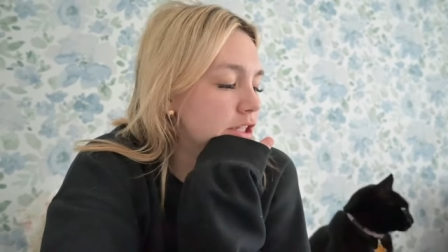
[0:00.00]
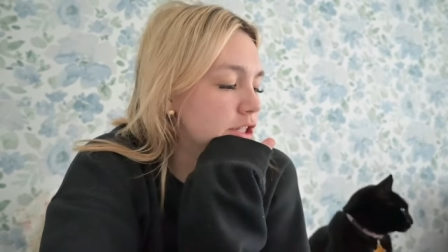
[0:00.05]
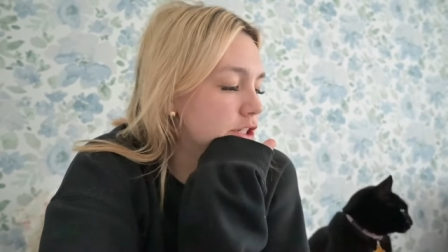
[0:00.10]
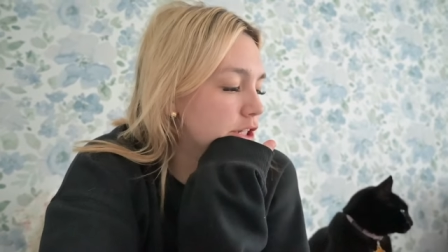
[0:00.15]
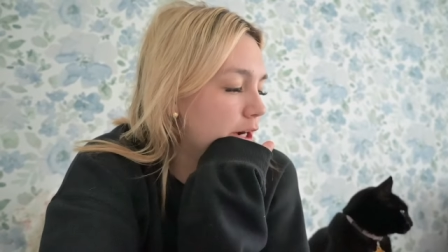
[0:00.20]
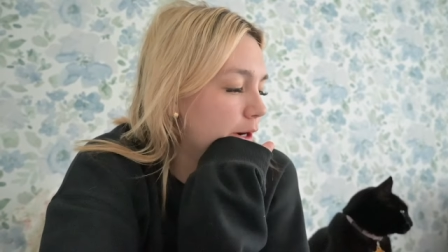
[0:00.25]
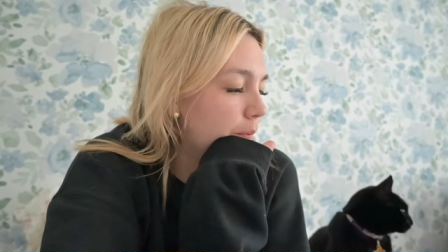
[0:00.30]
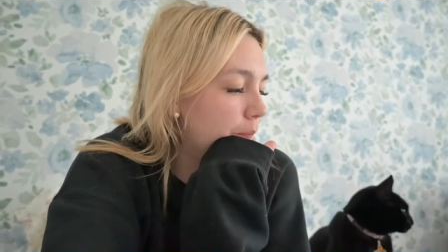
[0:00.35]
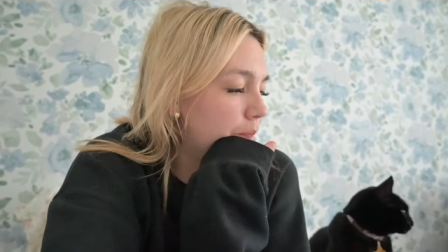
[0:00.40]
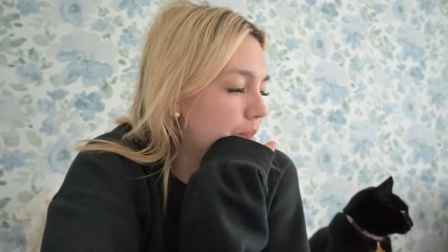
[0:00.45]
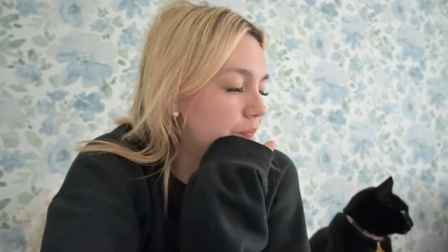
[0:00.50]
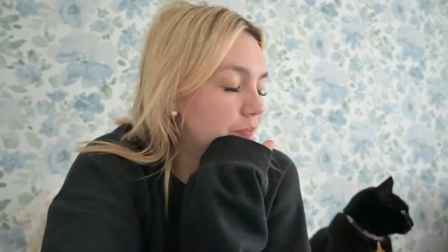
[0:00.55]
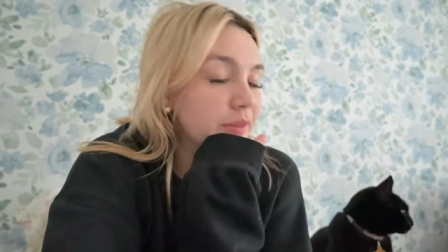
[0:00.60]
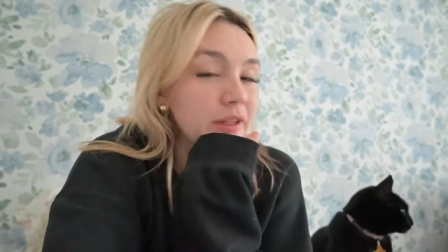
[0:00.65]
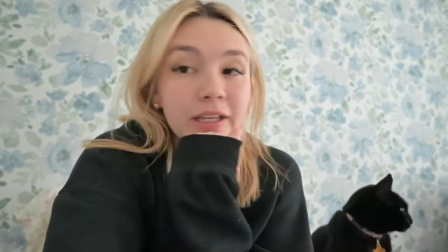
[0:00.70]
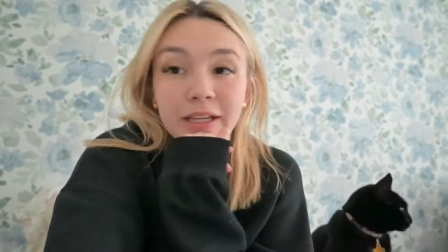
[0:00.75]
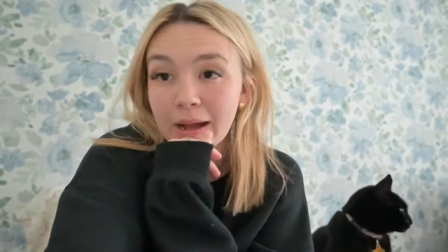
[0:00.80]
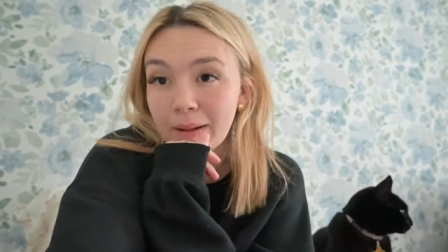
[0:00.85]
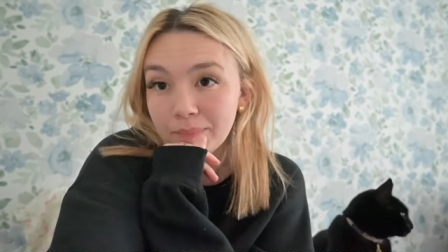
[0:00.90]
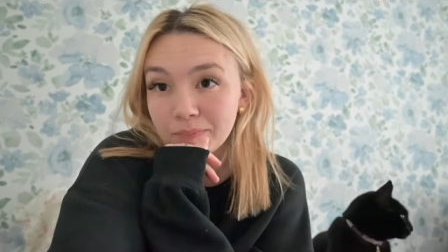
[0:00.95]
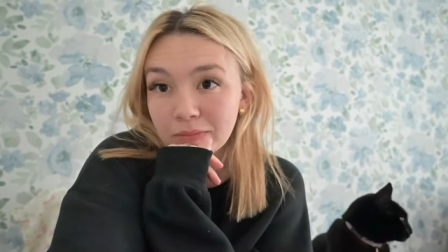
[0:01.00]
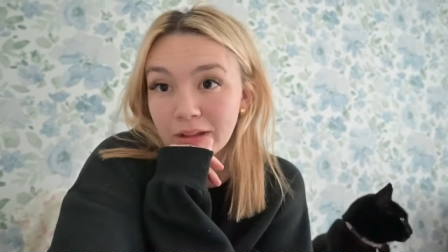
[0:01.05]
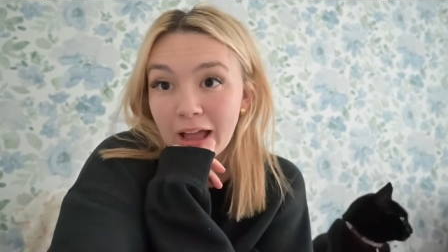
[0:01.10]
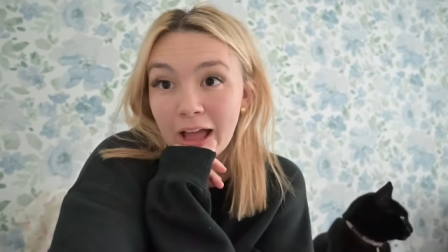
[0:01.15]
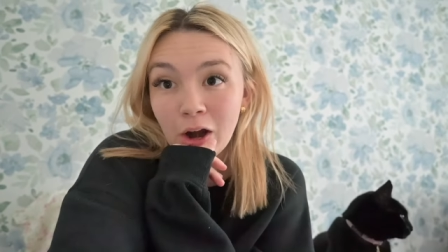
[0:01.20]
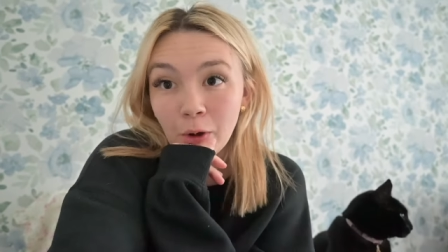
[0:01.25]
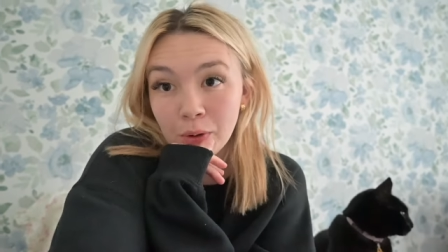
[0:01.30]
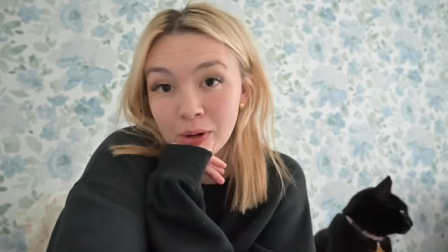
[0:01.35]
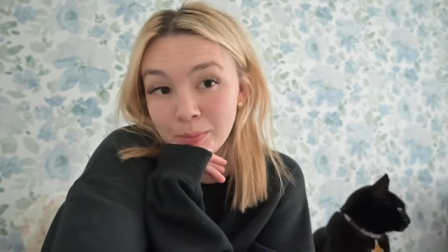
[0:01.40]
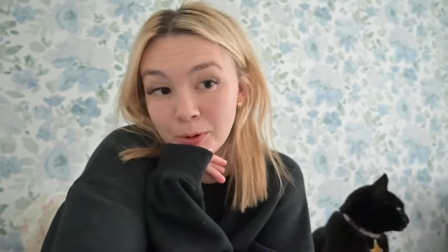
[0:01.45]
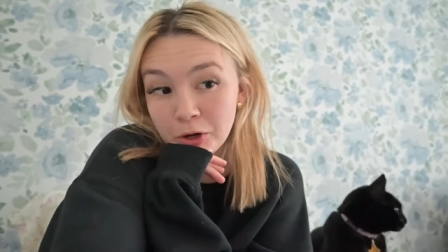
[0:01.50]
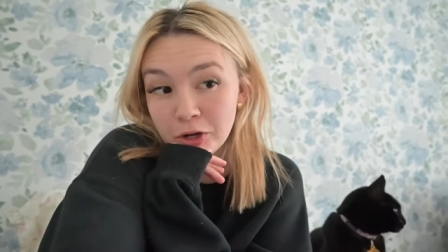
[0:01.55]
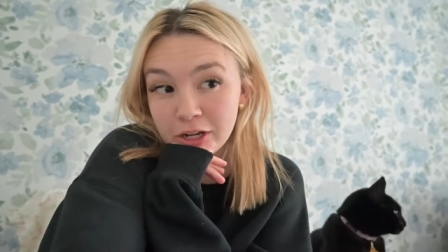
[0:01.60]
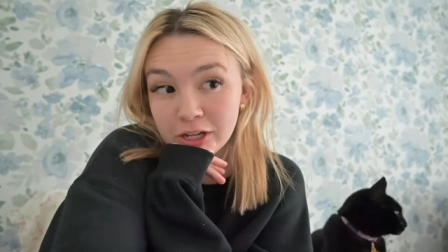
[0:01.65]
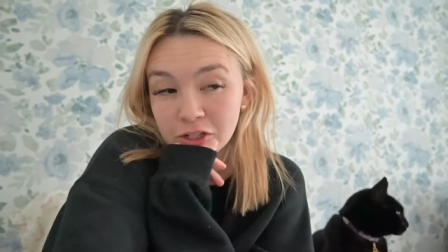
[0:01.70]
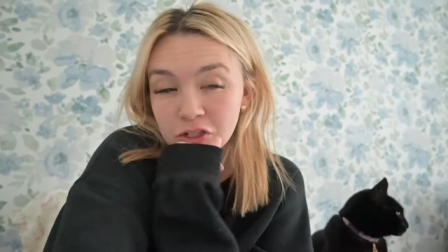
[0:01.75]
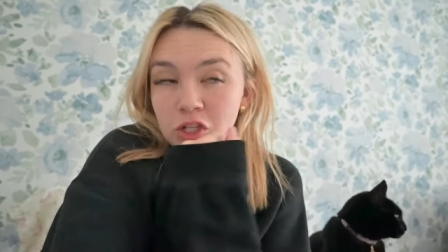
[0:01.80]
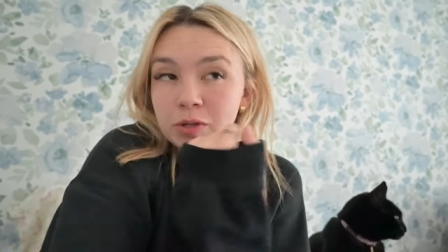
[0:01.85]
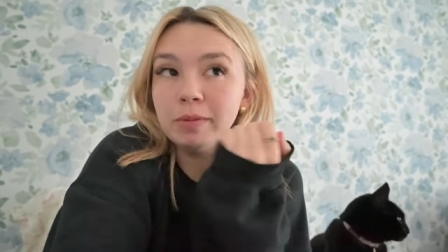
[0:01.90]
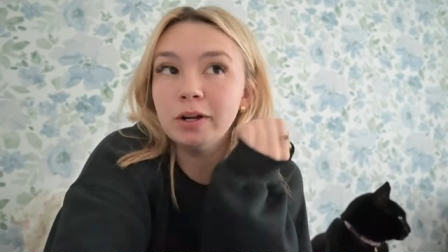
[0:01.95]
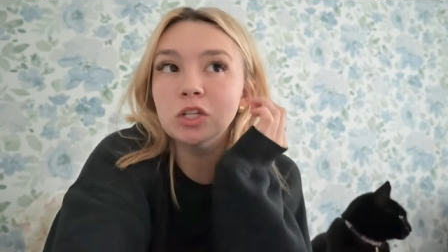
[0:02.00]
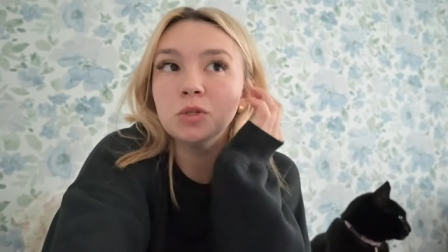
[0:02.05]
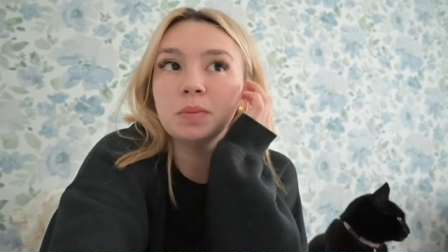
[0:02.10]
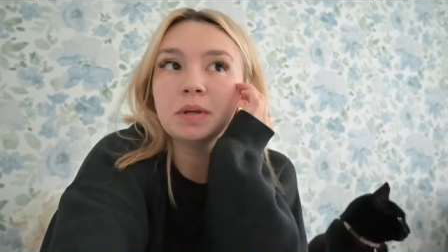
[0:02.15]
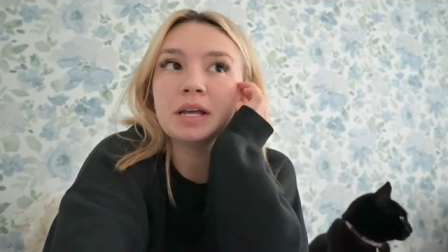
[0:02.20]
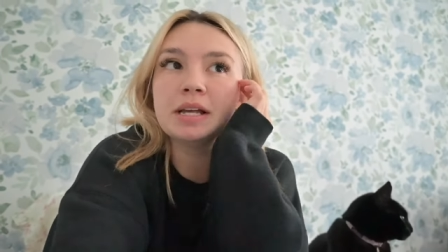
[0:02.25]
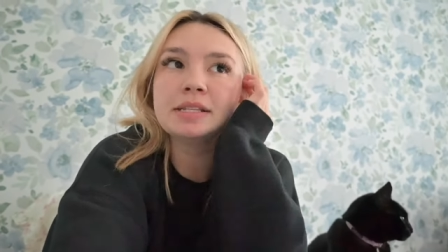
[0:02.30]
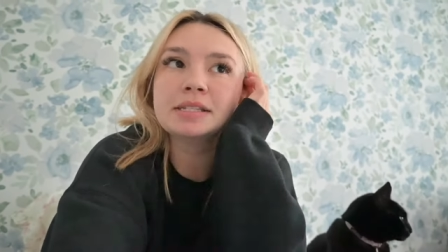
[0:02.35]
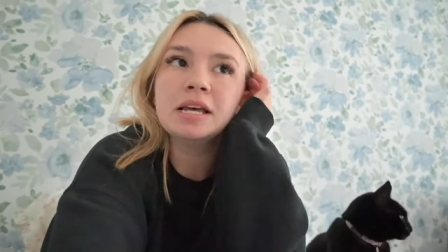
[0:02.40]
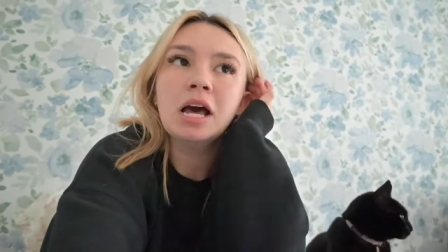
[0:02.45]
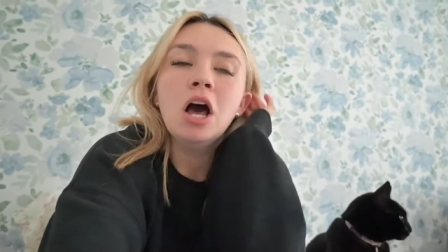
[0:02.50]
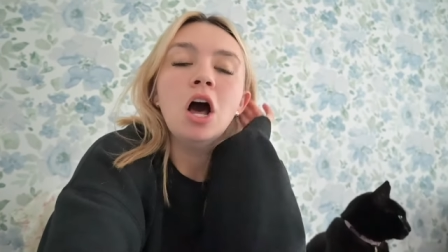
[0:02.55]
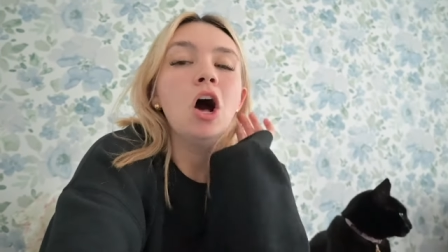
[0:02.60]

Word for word: So, yeah, I don't want to bore you guys too much because